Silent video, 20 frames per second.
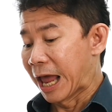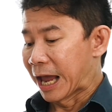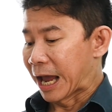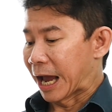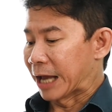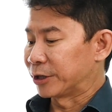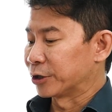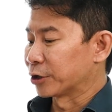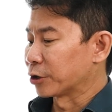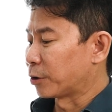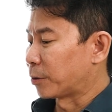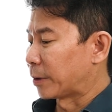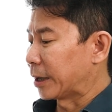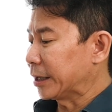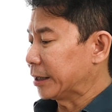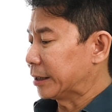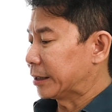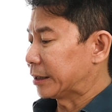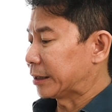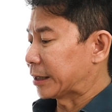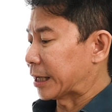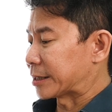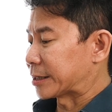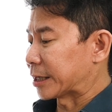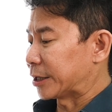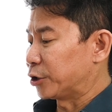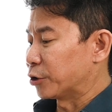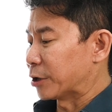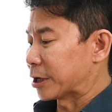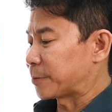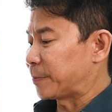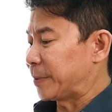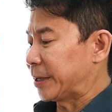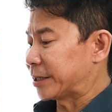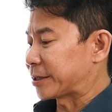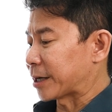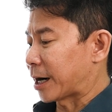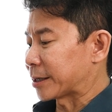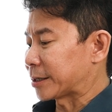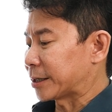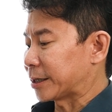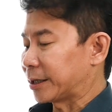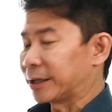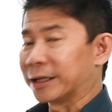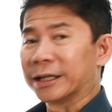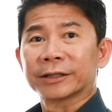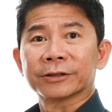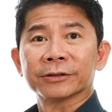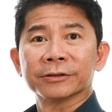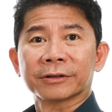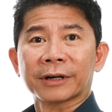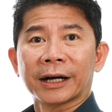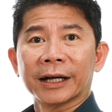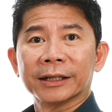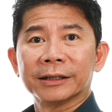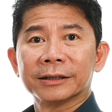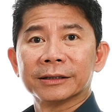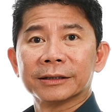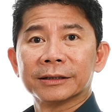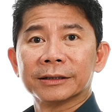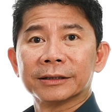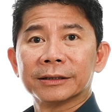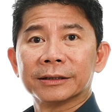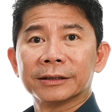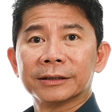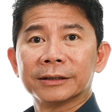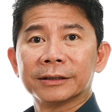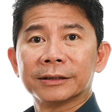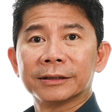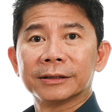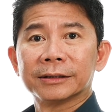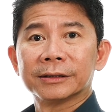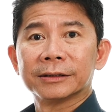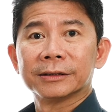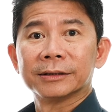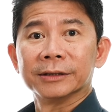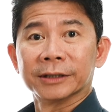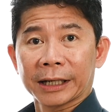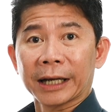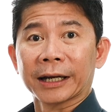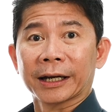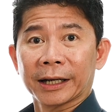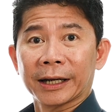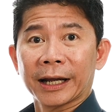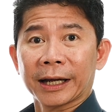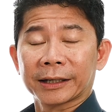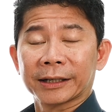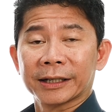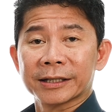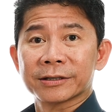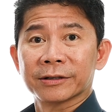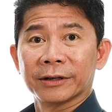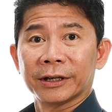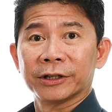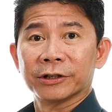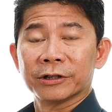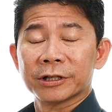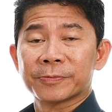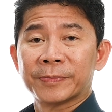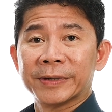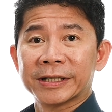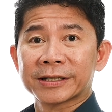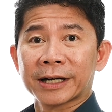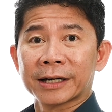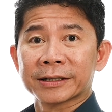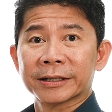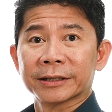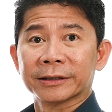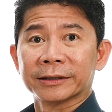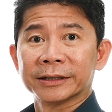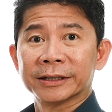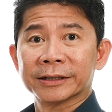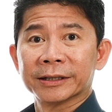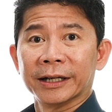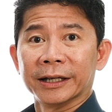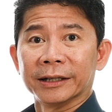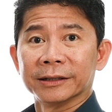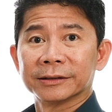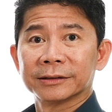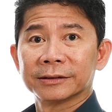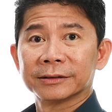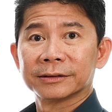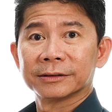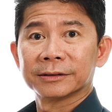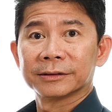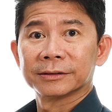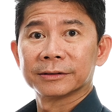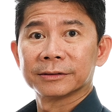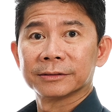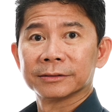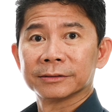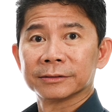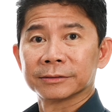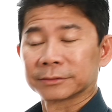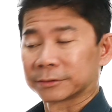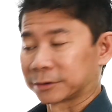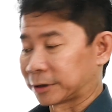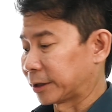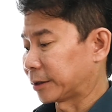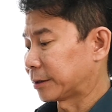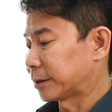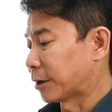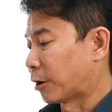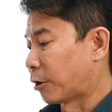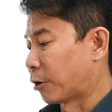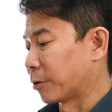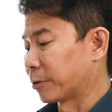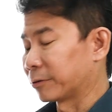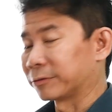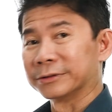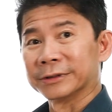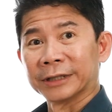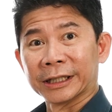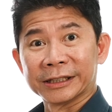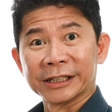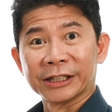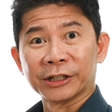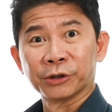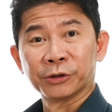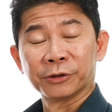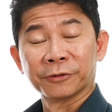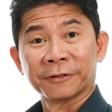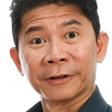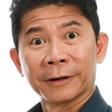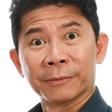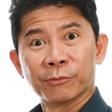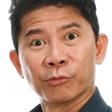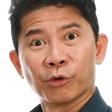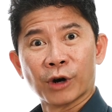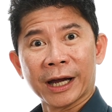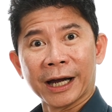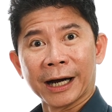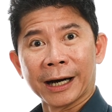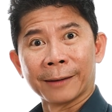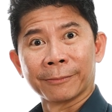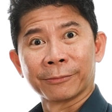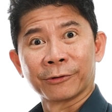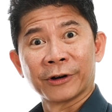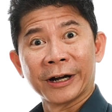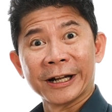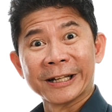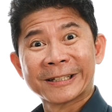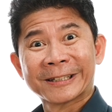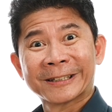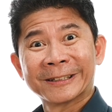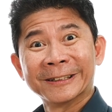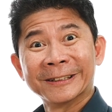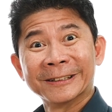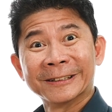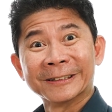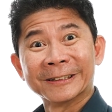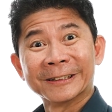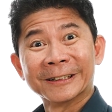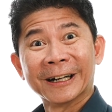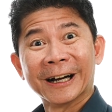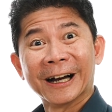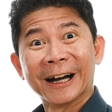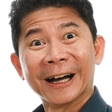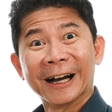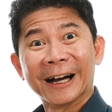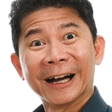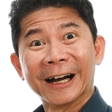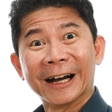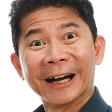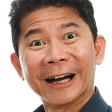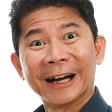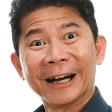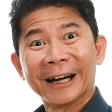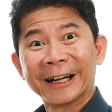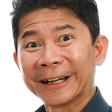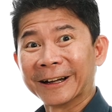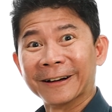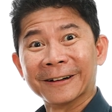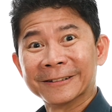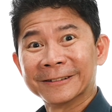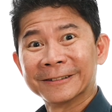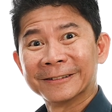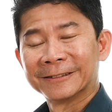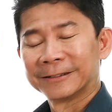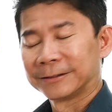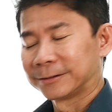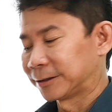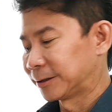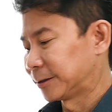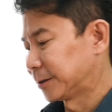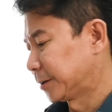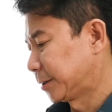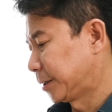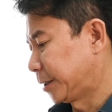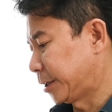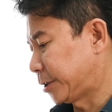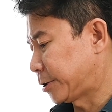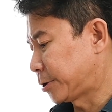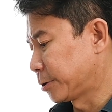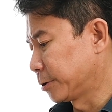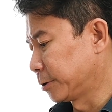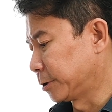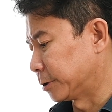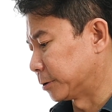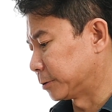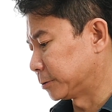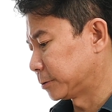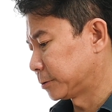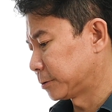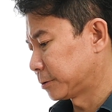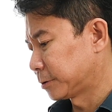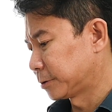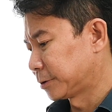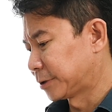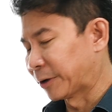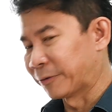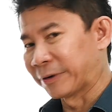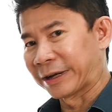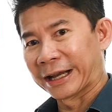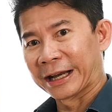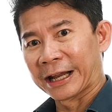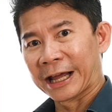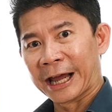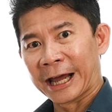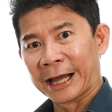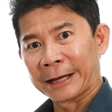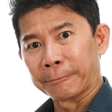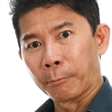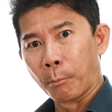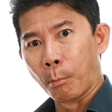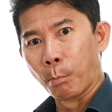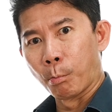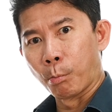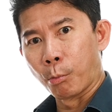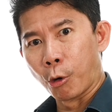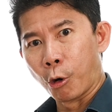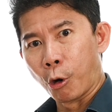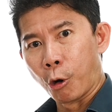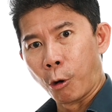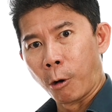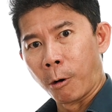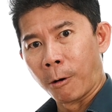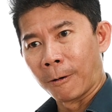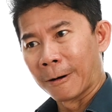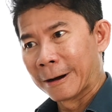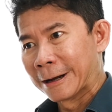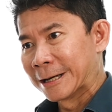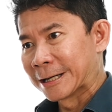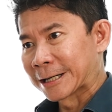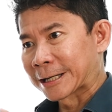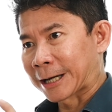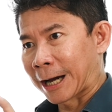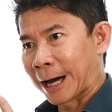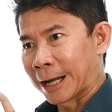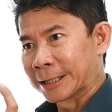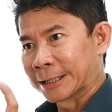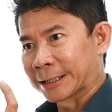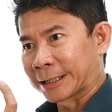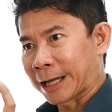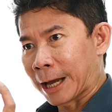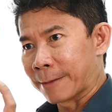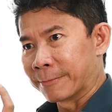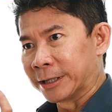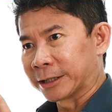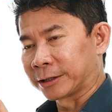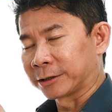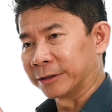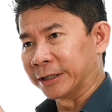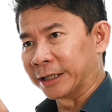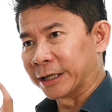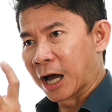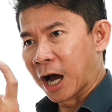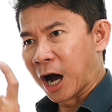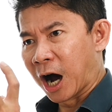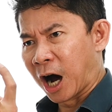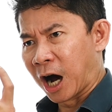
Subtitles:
And you know what? There's a USB charger here too, right? You can connect this to a USB charger, isn't it? Right. Or does it do firmware upgrades too? No? It should. then we can add more color gamut to it.